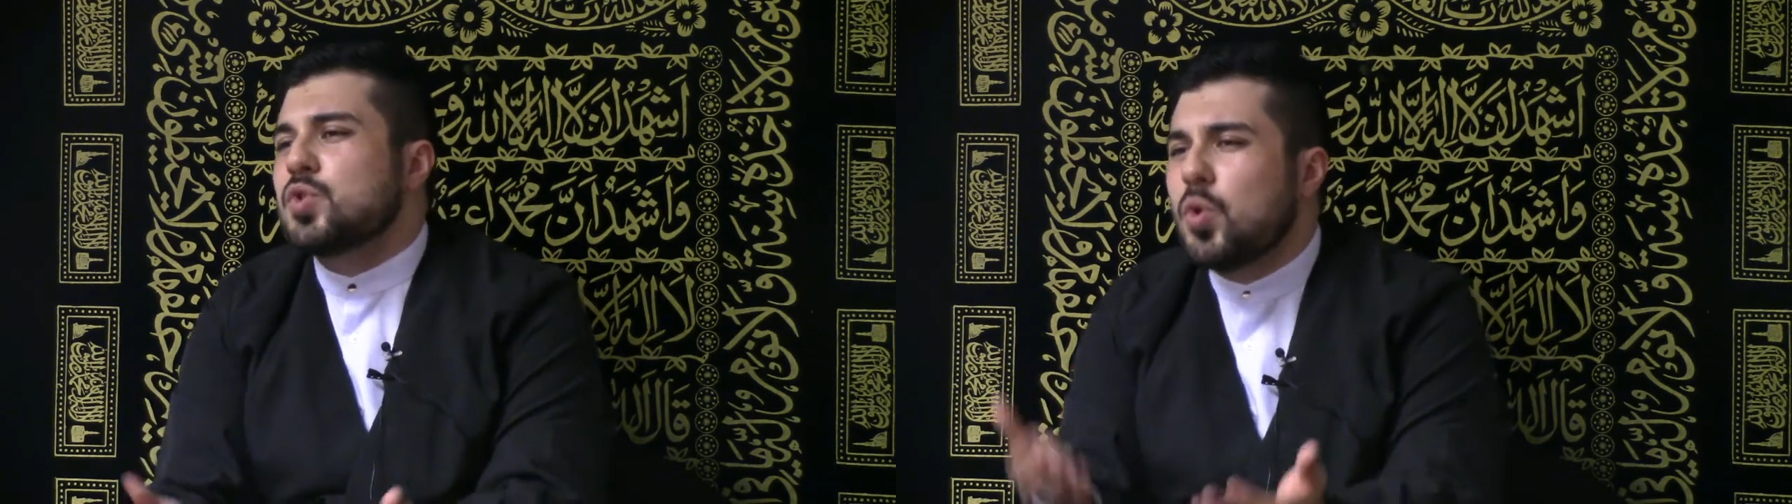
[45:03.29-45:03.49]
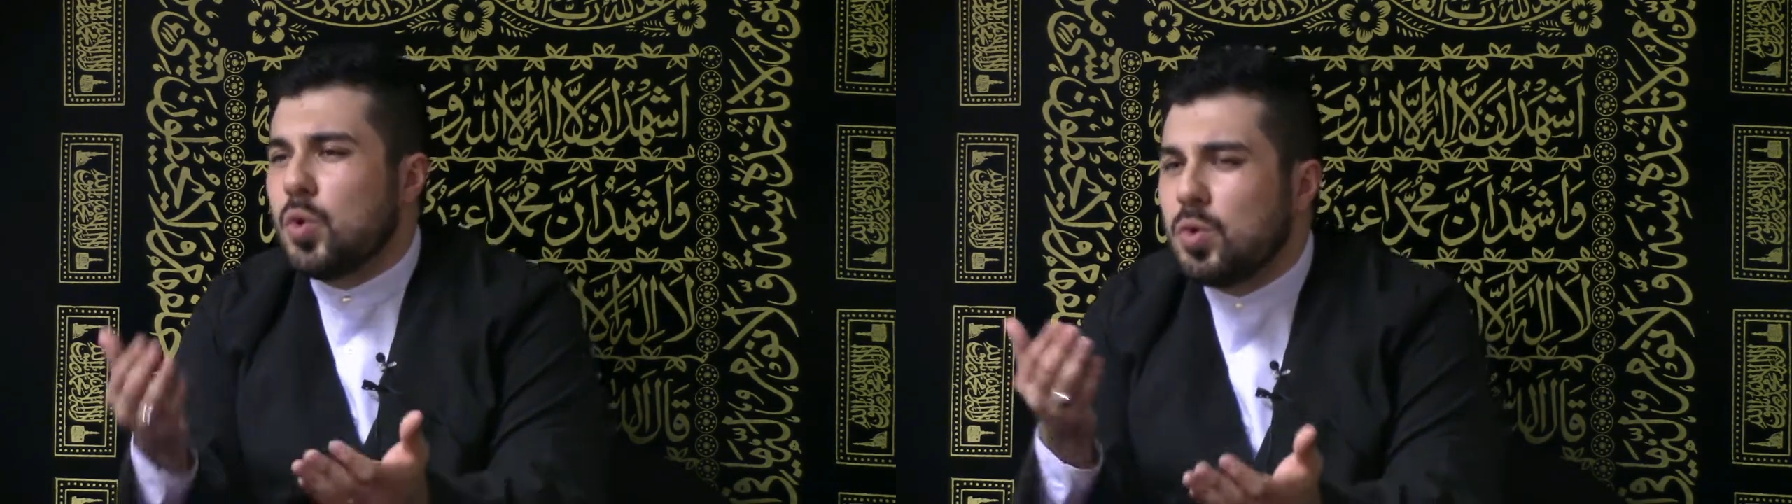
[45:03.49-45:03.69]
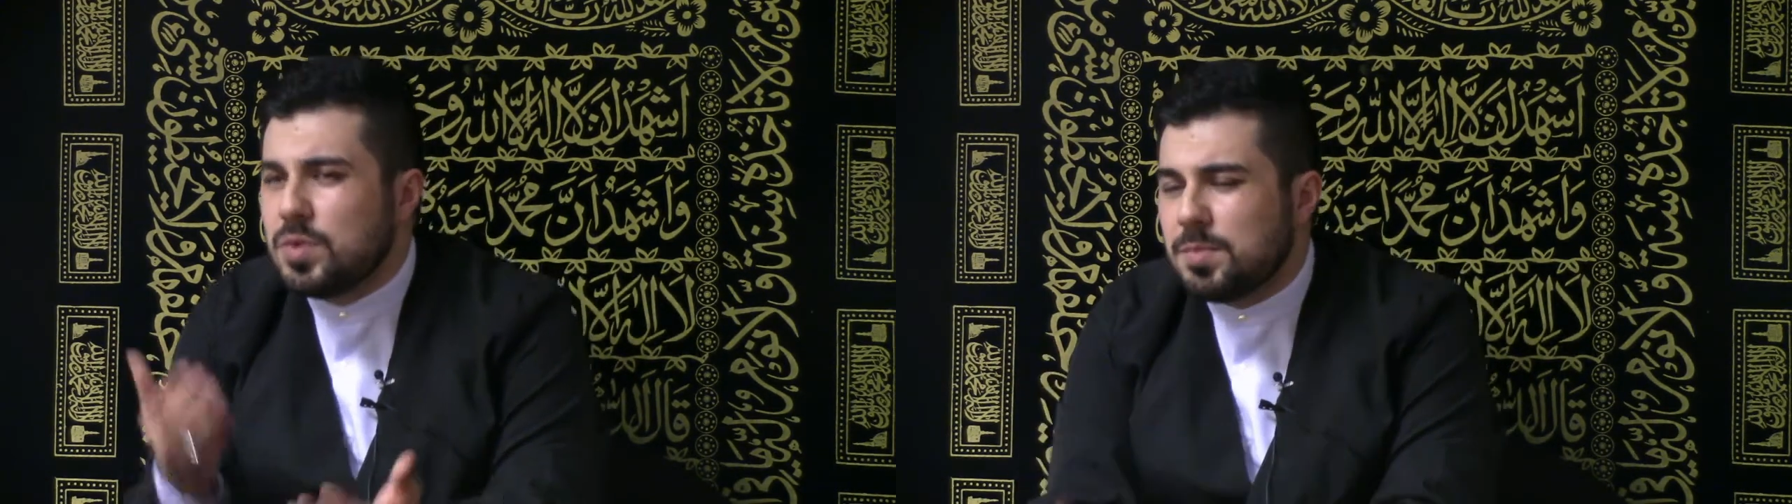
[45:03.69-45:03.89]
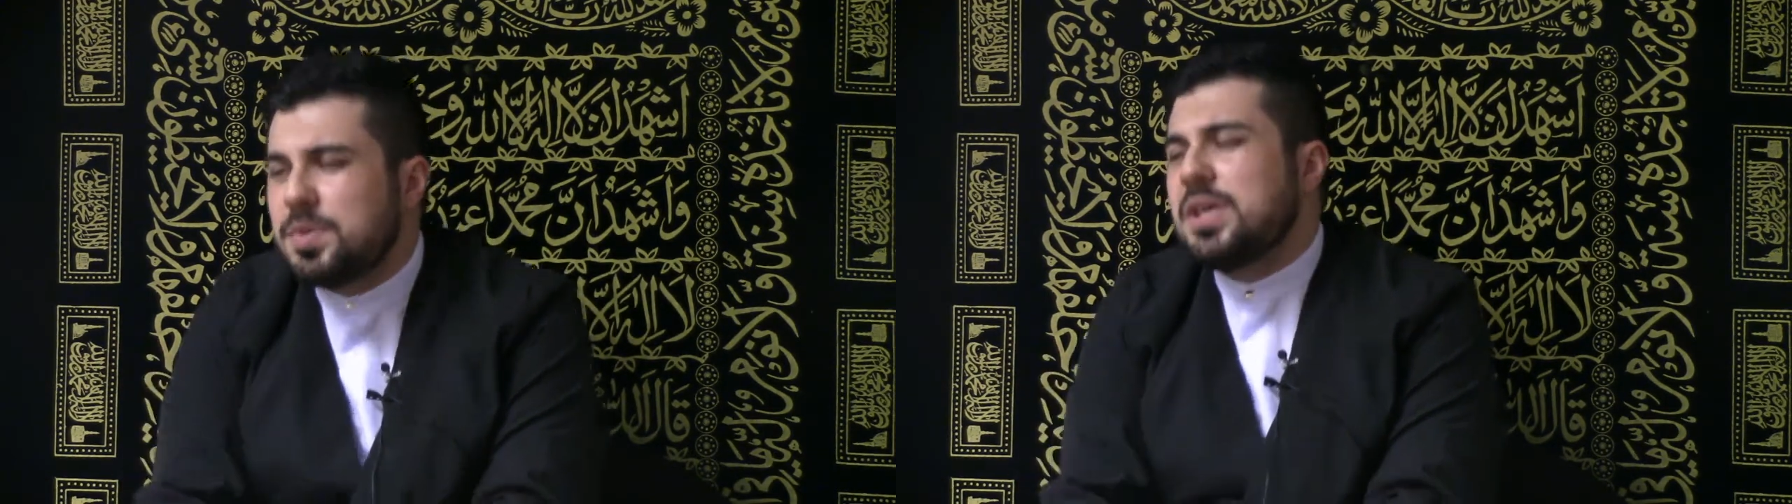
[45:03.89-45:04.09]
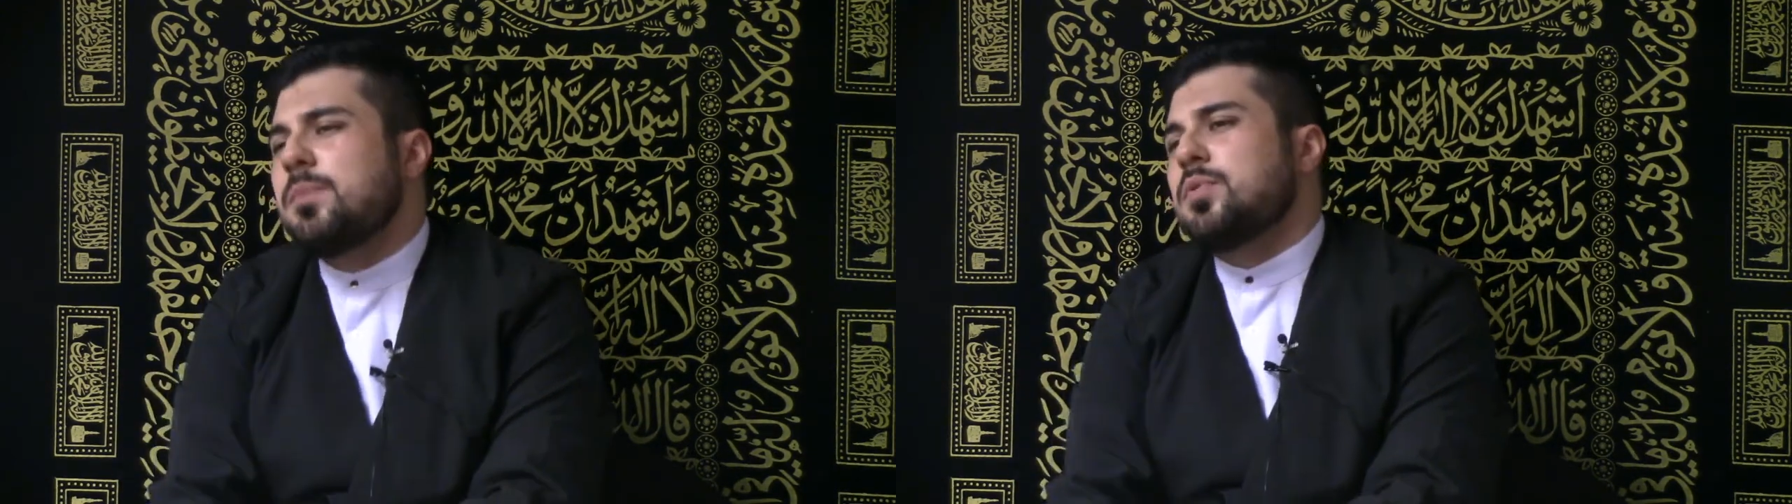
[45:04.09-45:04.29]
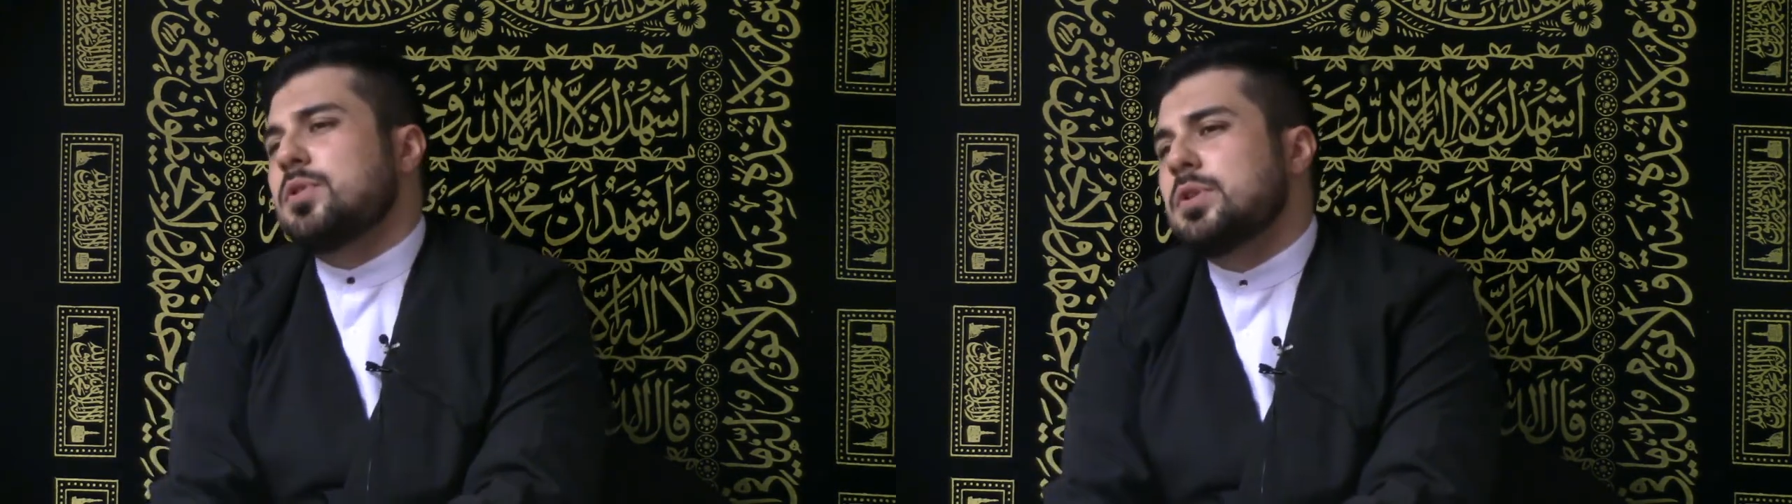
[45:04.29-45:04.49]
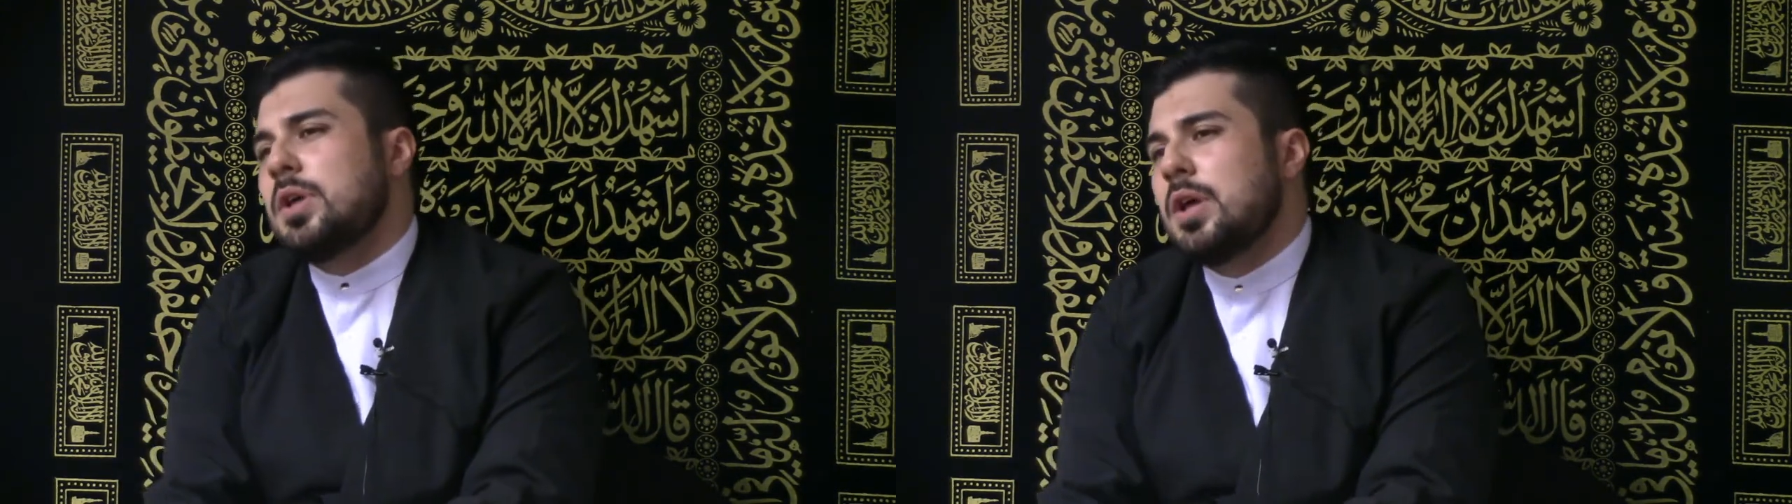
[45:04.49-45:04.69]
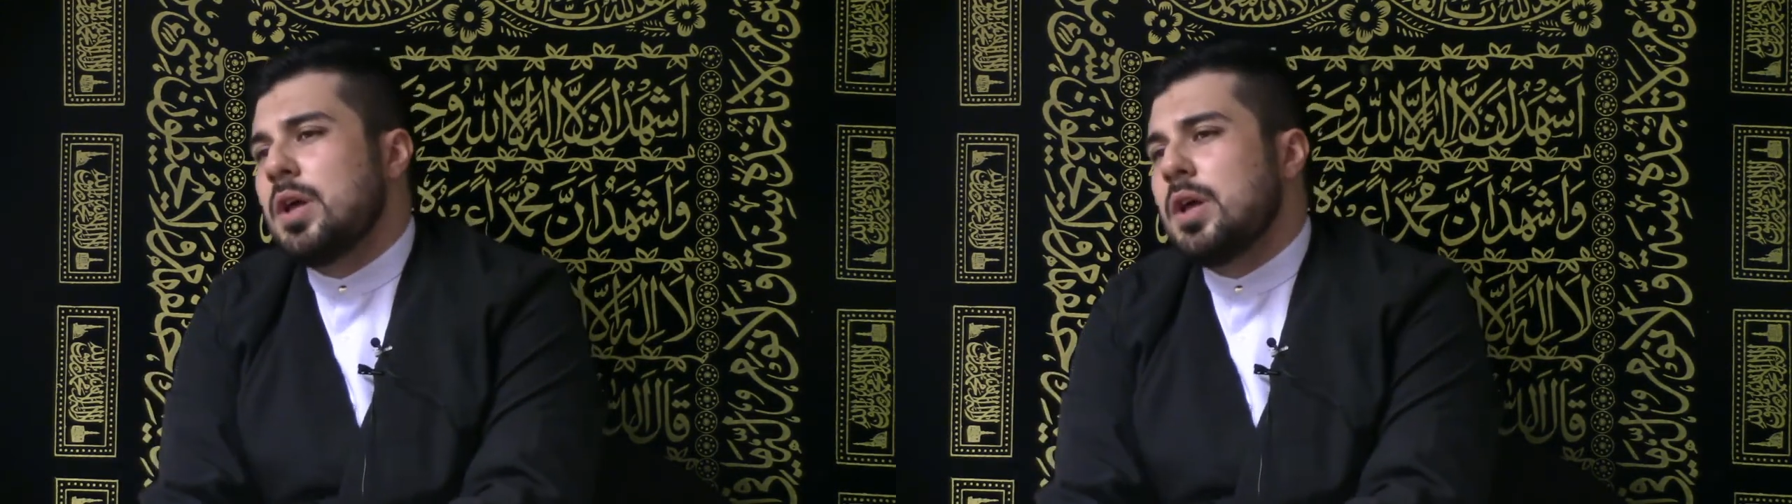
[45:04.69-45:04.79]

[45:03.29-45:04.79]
all the people